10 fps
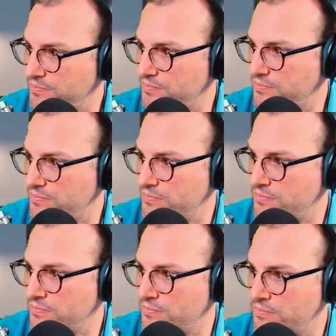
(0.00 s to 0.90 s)

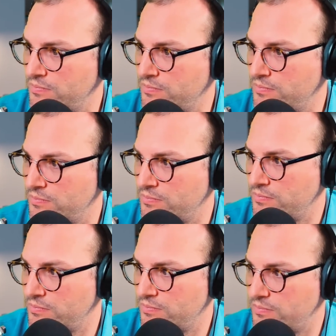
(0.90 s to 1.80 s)

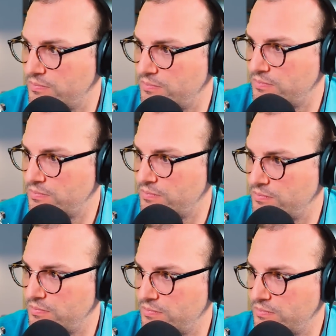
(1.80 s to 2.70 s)

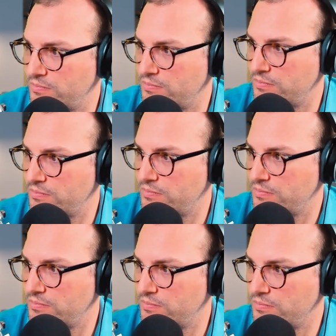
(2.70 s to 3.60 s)

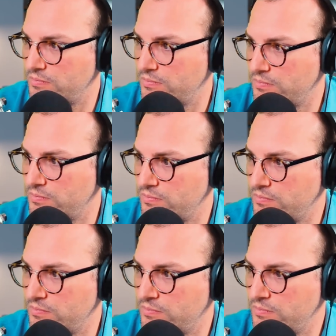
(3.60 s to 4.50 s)

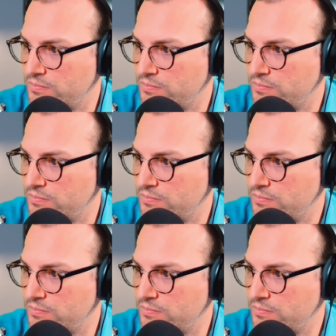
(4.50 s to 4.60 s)
No words are spoken by the person on screen.